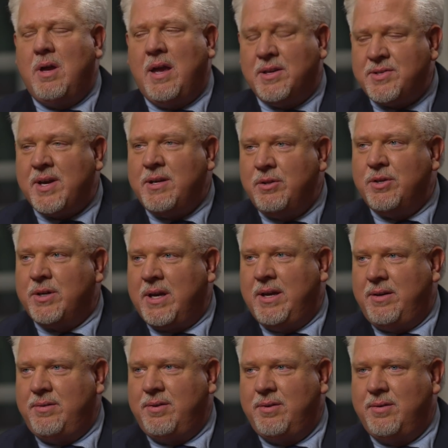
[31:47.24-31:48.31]
As I look
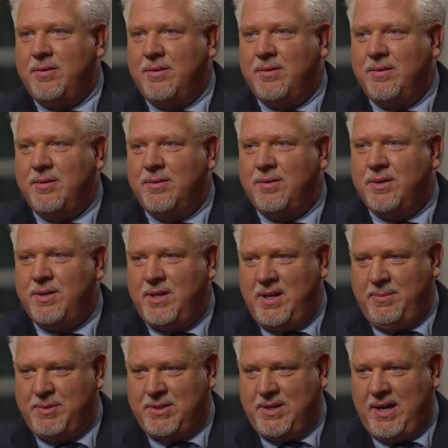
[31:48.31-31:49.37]
at the
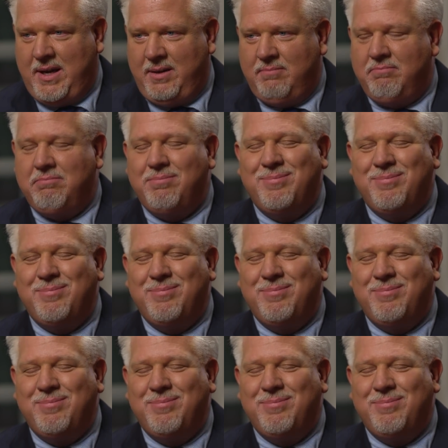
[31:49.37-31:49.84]
deep state,